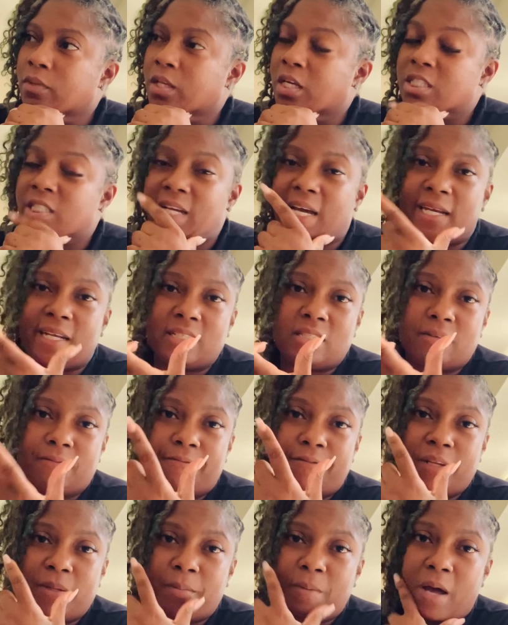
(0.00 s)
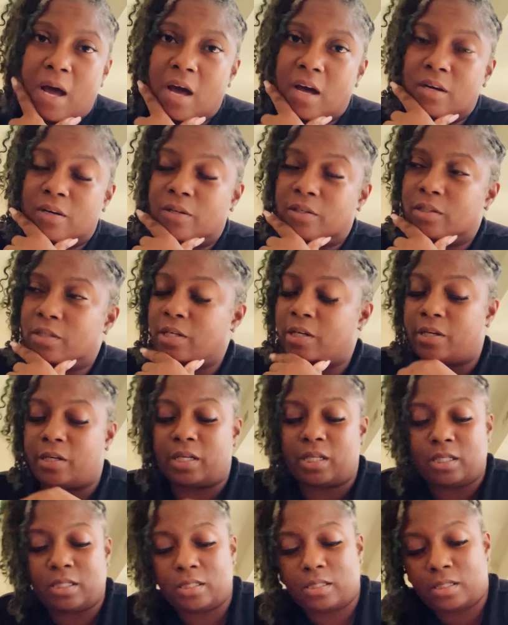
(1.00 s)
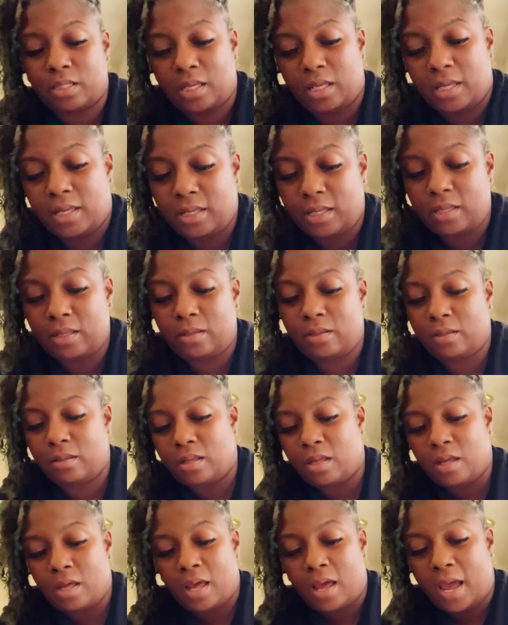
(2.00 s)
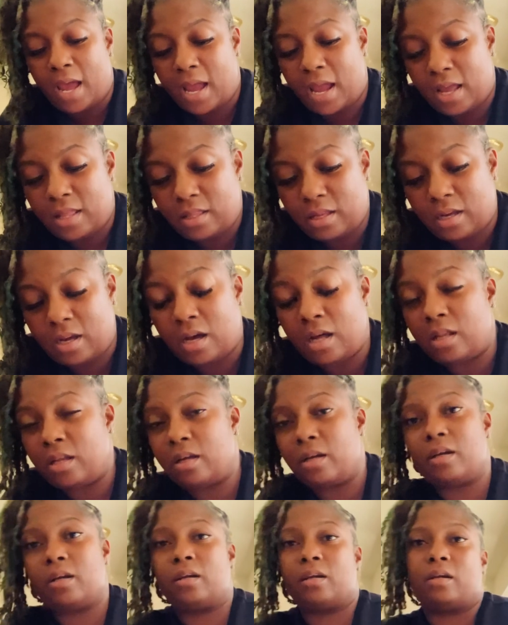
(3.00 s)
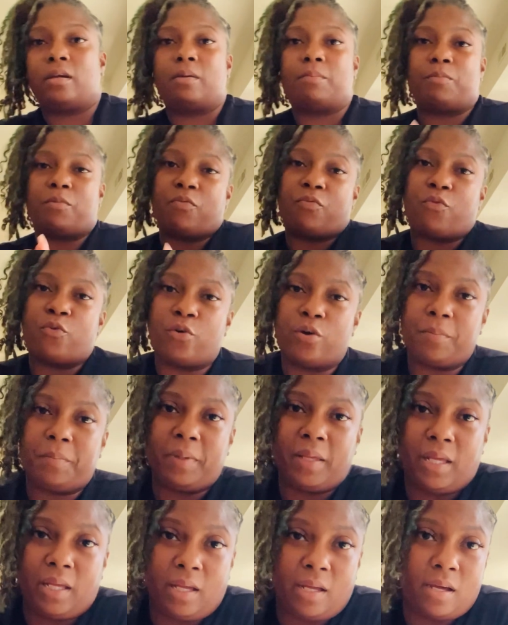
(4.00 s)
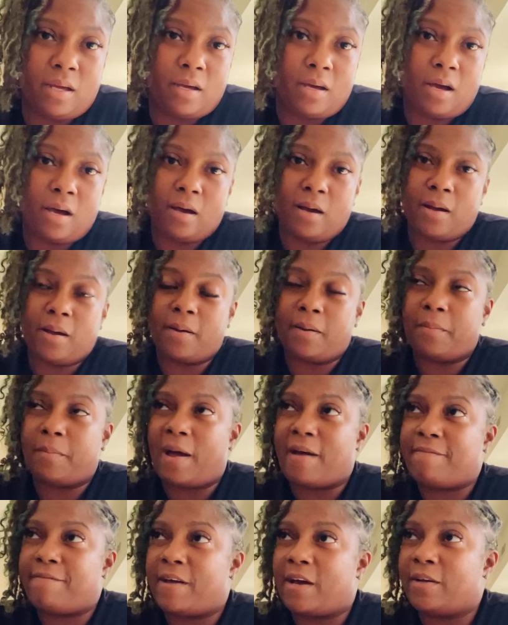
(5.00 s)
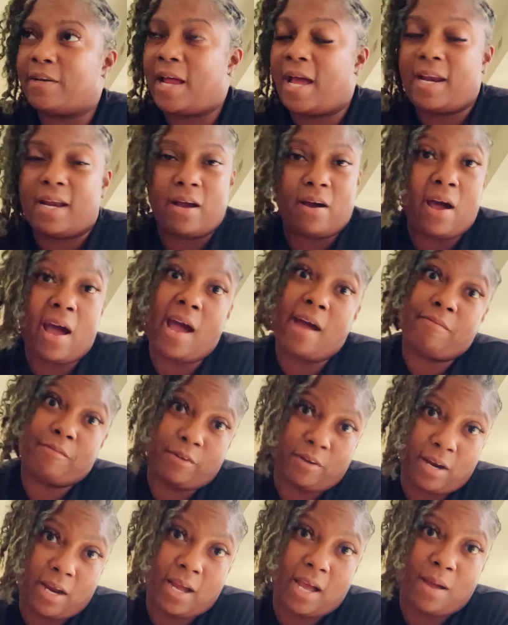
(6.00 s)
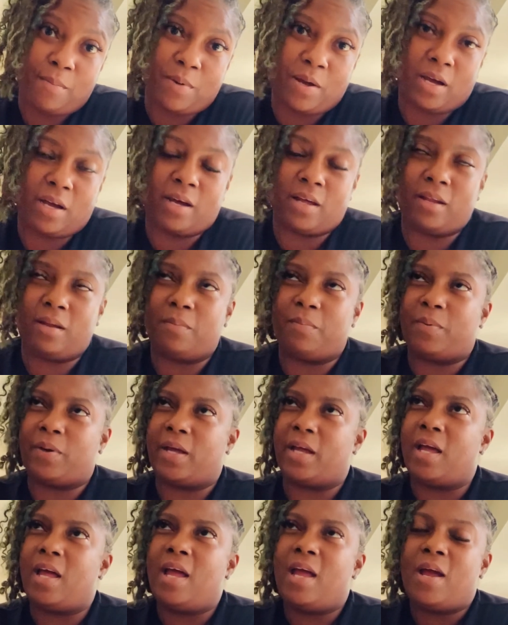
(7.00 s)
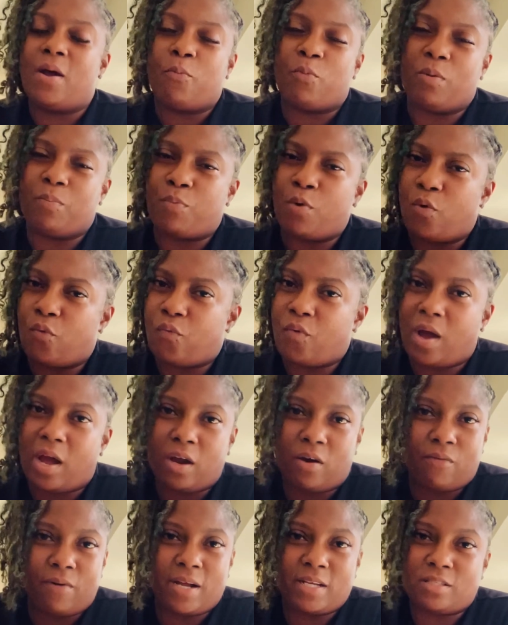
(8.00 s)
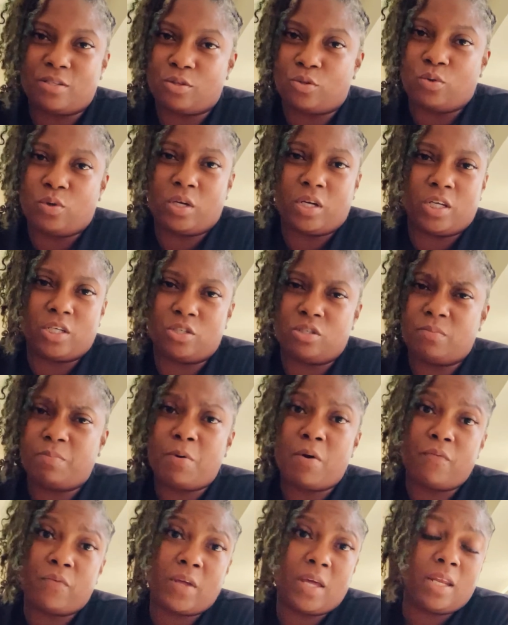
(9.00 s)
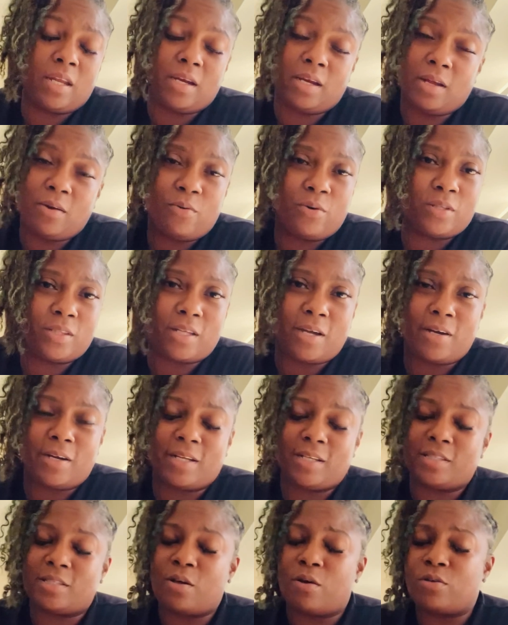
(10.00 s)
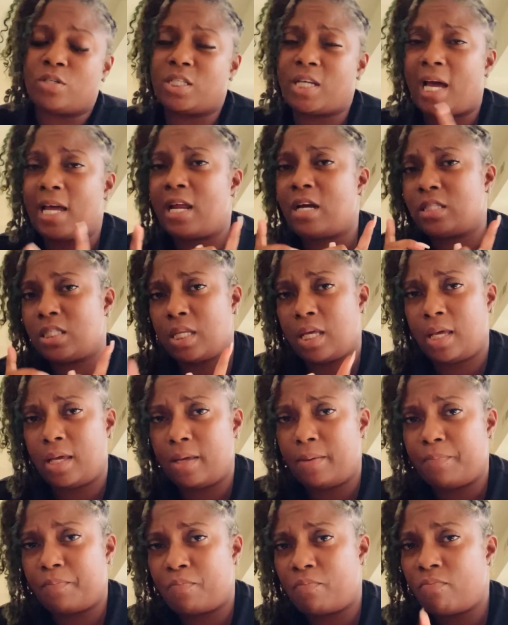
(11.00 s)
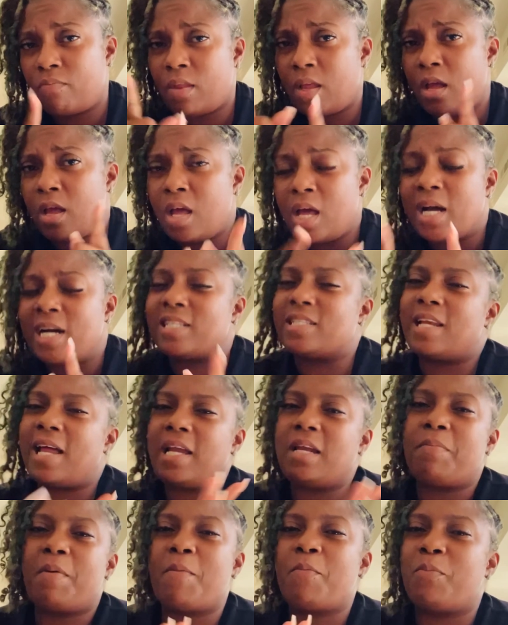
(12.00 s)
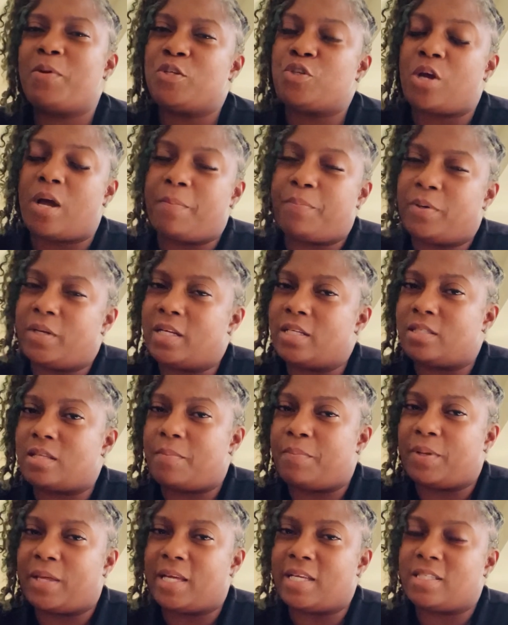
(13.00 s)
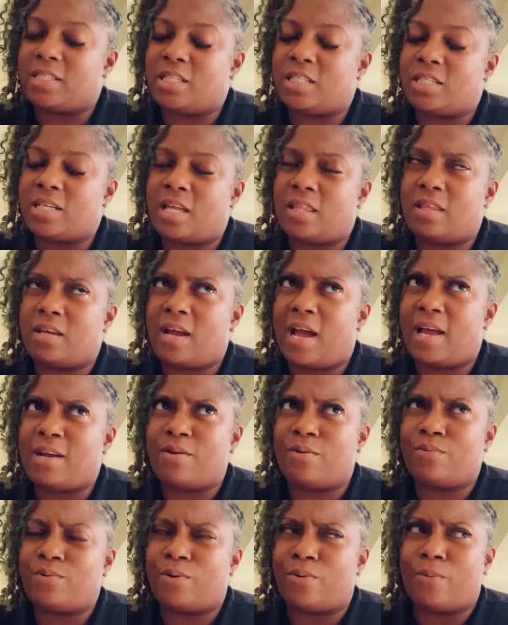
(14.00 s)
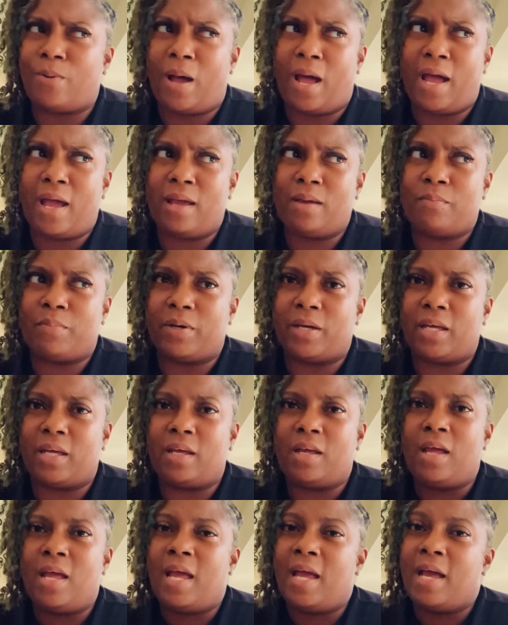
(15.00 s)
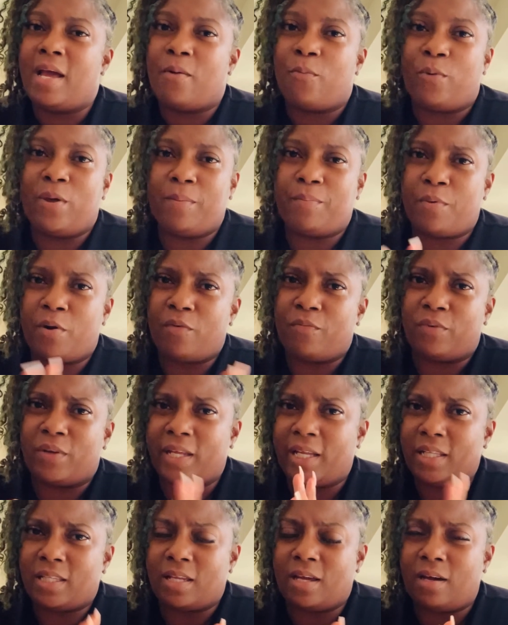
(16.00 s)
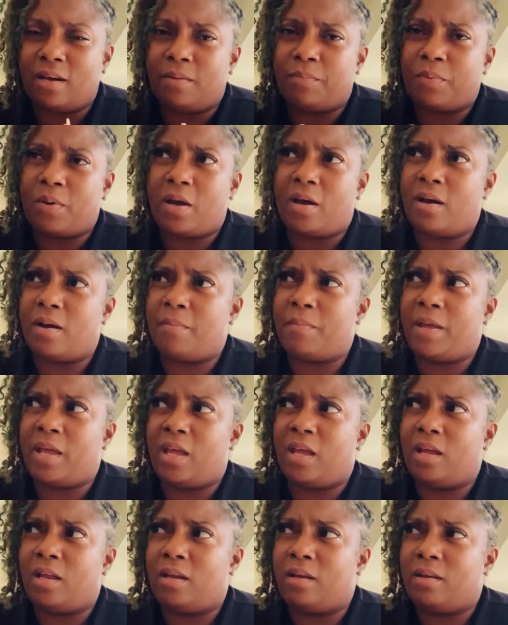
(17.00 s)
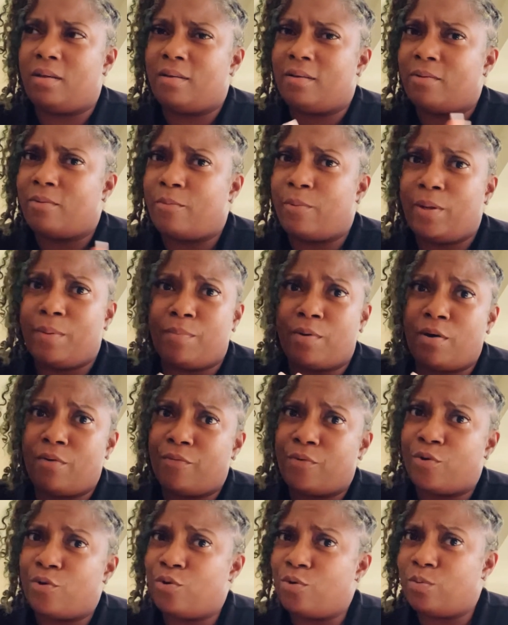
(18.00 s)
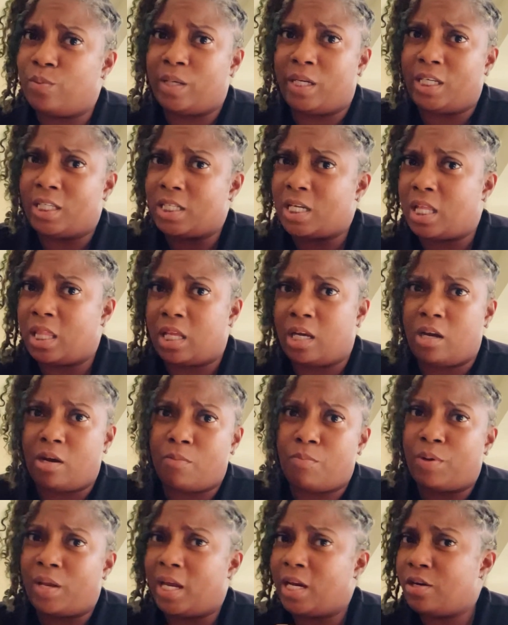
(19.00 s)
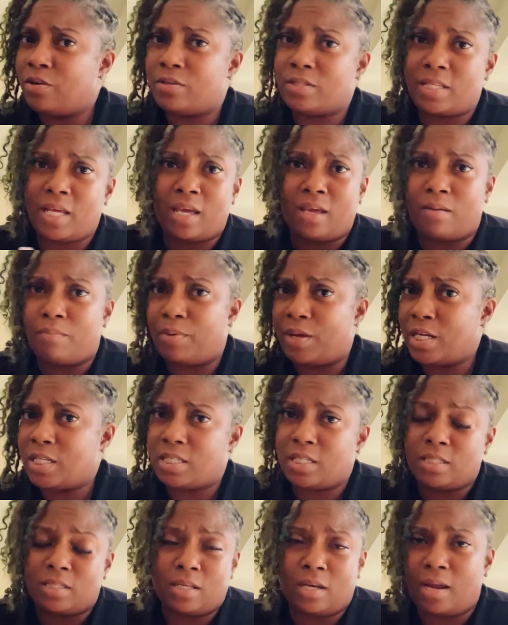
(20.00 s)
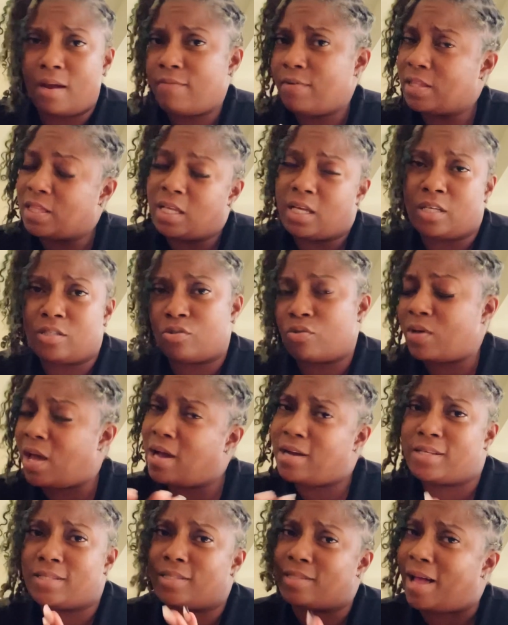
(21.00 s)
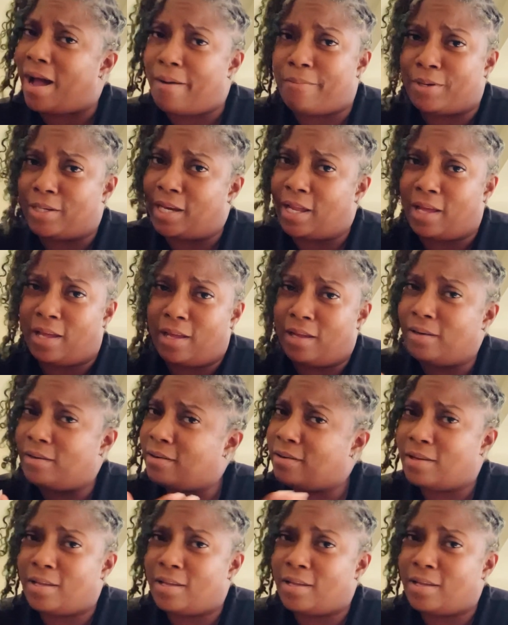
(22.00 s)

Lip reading: Shout out to Flip God on 30s. He had the color before me. I found that out after I got my color, but we both got Chrysler 300, both killing it on 30. So shout out to him, because a lot of people be trying to put us up against each other. I don't know why, but we both linked up, and we both cool with each other and plan on taking pictures and everything. So y'all can stop with that.